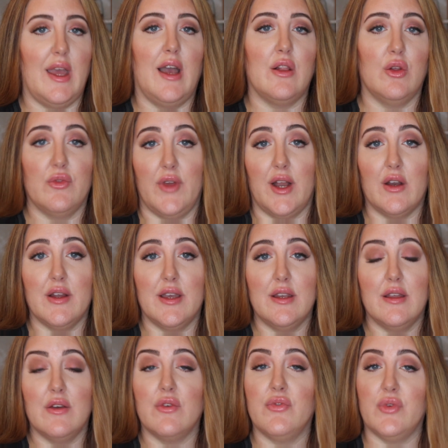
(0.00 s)
aloe vera in
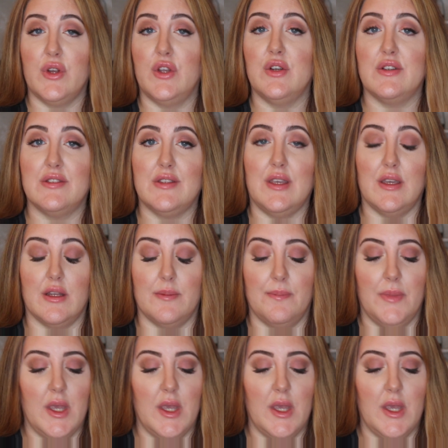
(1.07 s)
it for your skin.